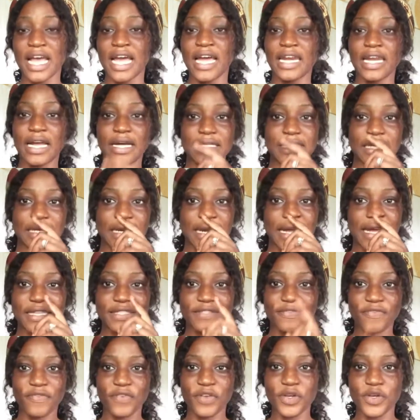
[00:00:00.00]
Now the next
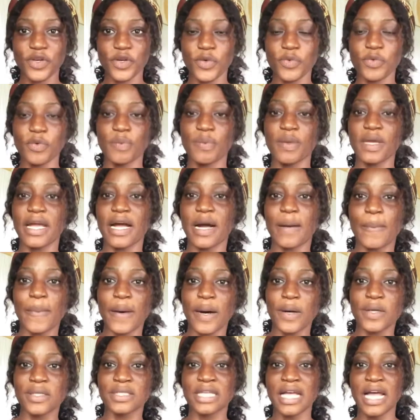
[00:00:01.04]
video will be
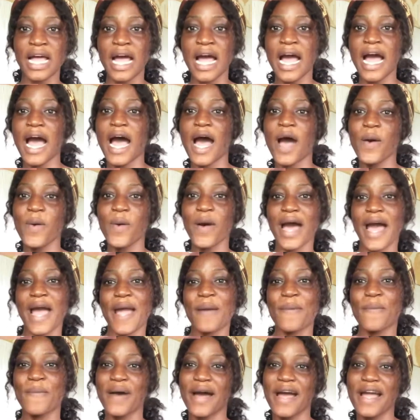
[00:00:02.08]
about how I
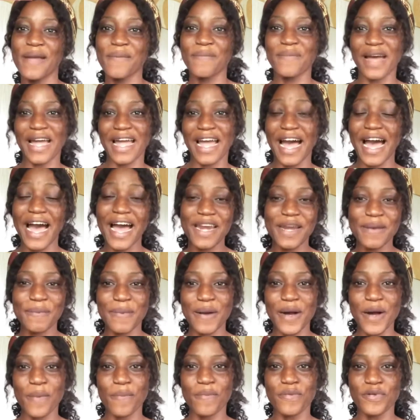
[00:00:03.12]
buy my animal
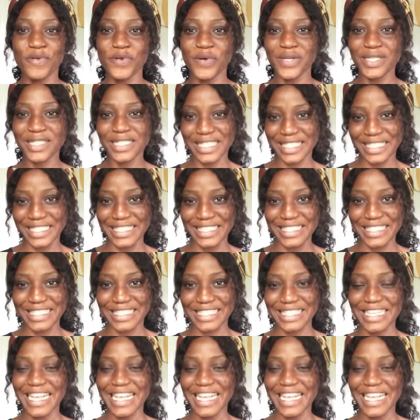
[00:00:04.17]
proteins.